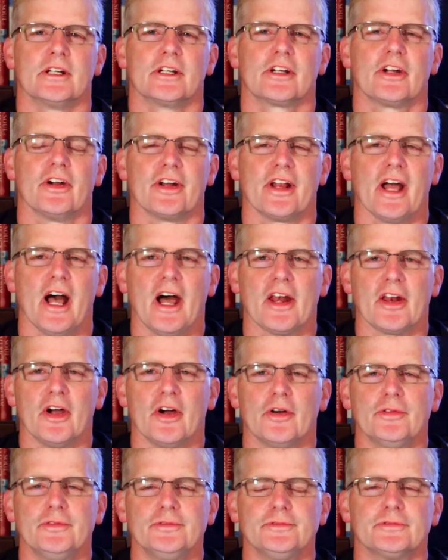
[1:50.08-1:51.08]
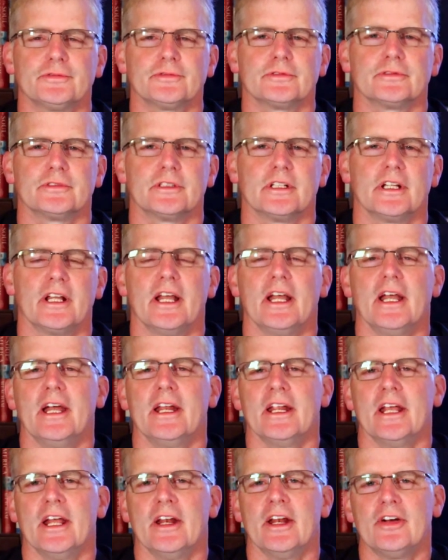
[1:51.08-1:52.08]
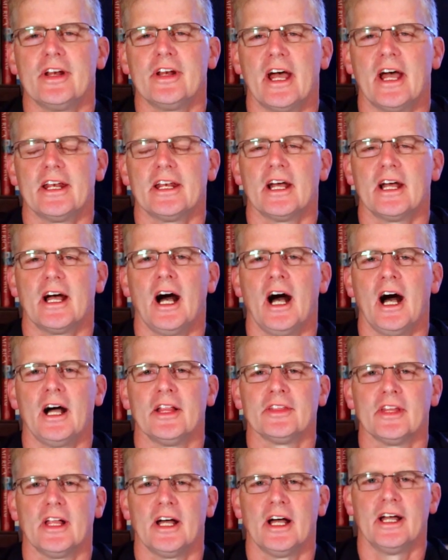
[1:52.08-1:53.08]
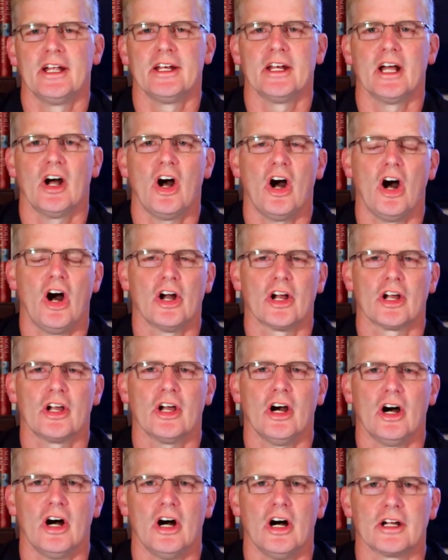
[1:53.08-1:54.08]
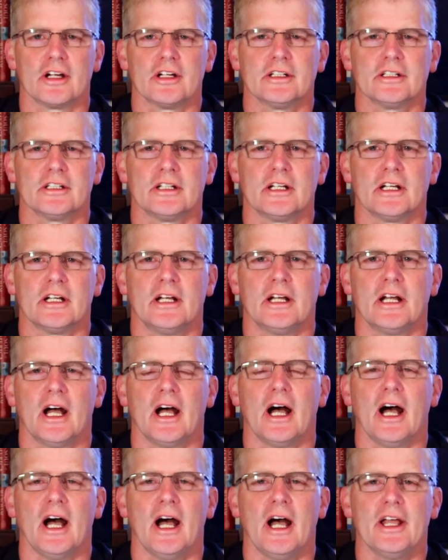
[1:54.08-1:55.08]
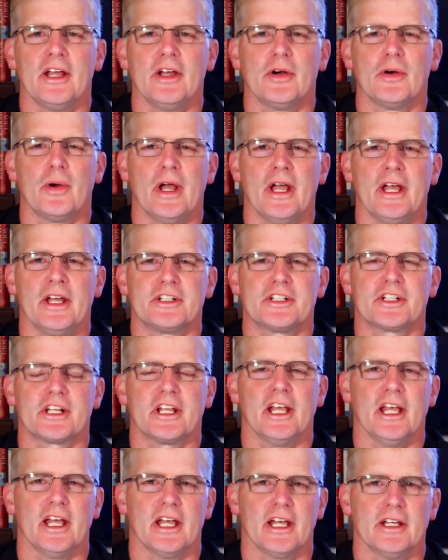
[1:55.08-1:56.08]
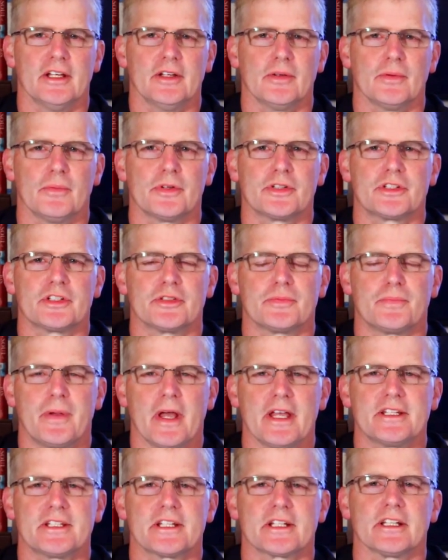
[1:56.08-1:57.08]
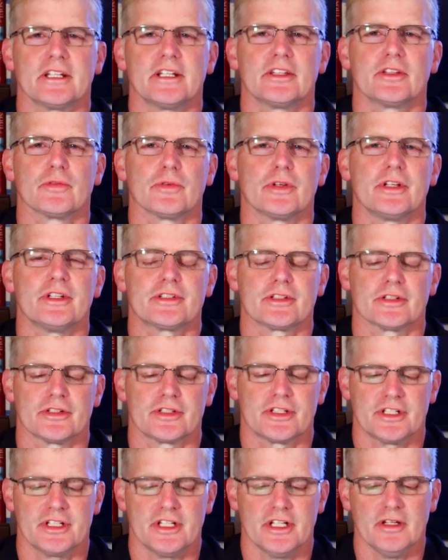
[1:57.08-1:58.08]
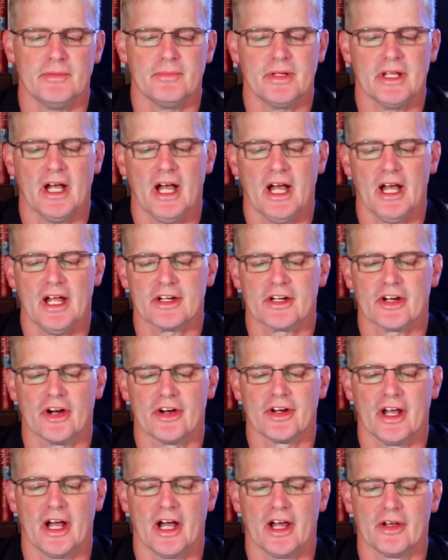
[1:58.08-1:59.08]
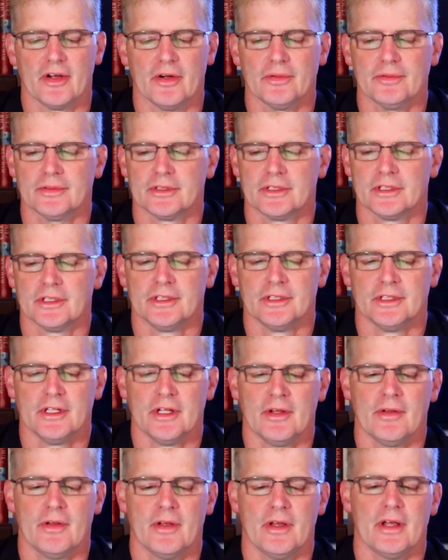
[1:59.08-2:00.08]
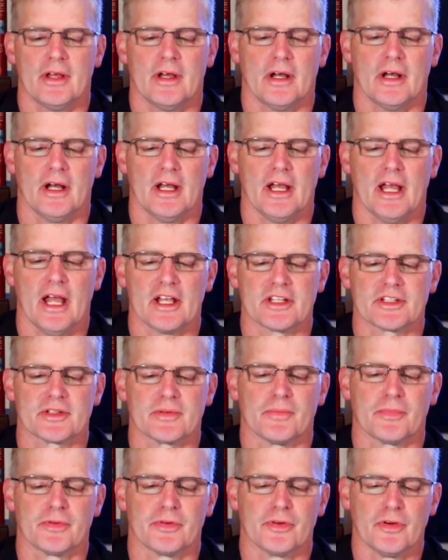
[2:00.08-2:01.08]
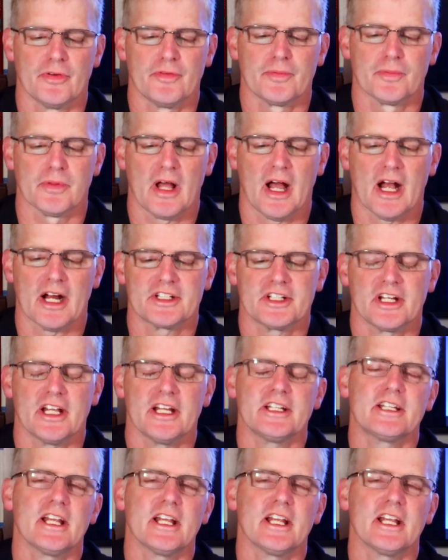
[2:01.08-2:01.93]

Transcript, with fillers: Cardano and Internet Online Hong Kong, I O H K, which is basically the research team behind Cardano, has improved blockchain